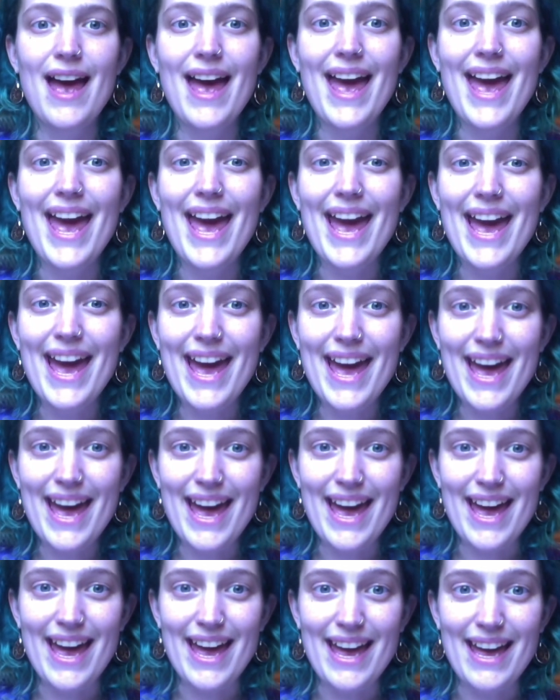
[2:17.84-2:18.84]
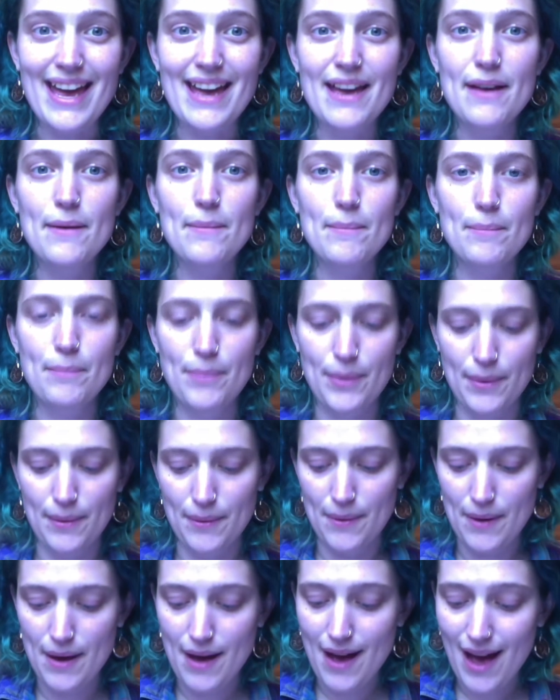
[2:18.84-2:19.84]
a, p,
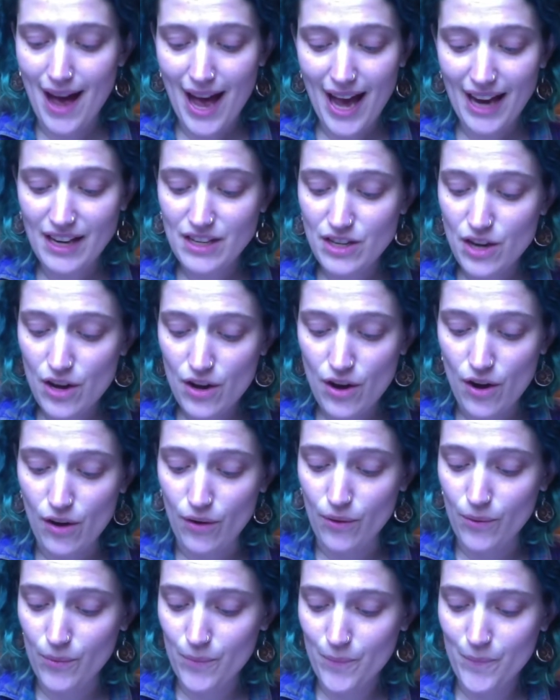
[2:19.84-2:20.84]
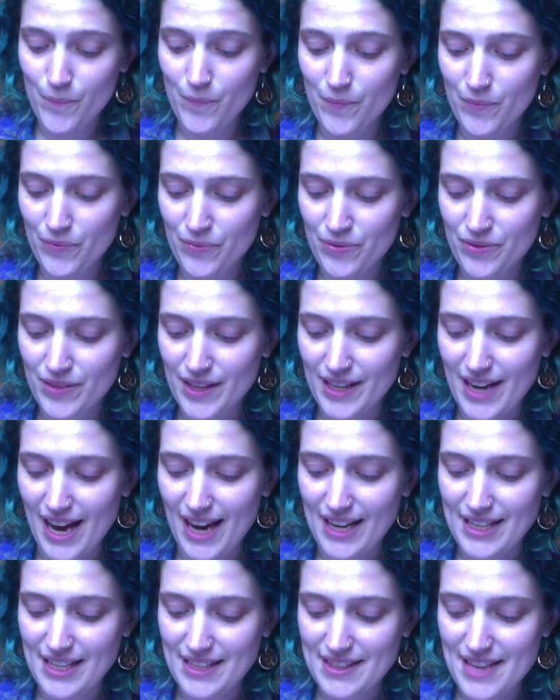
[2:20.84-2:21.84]
I know that I
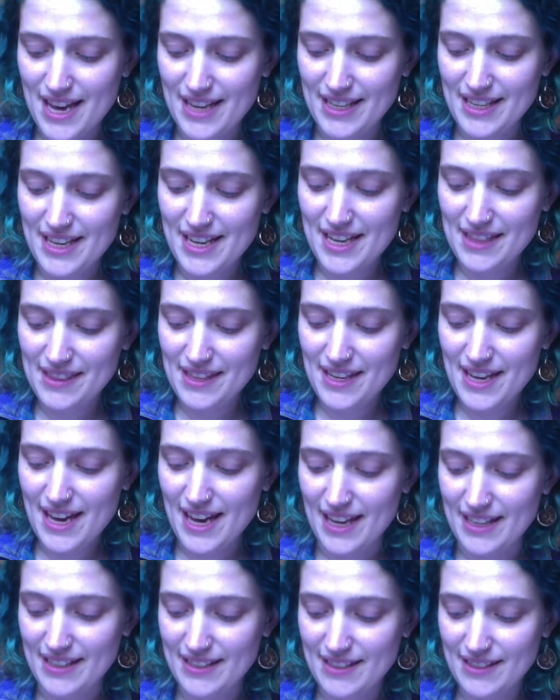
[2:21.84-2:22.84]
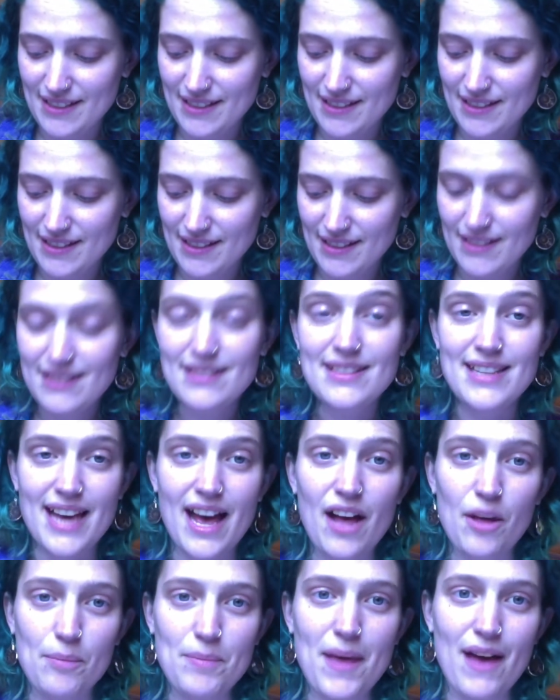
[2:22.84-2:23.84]
need that E at the end to
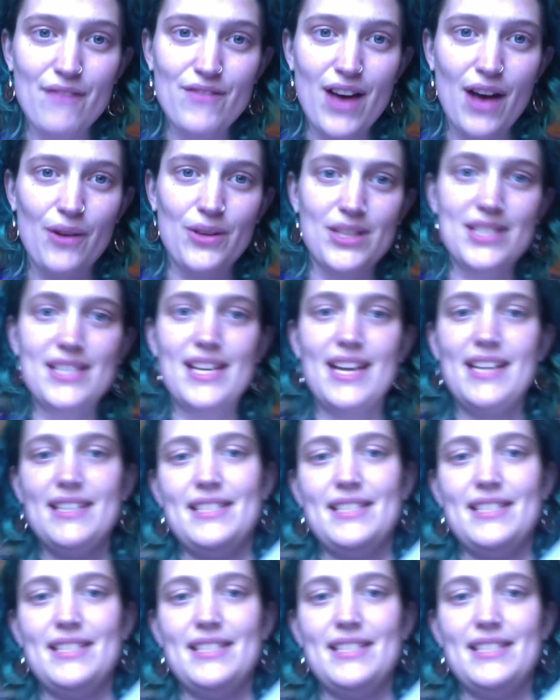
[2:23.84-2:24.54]
help that vowel say its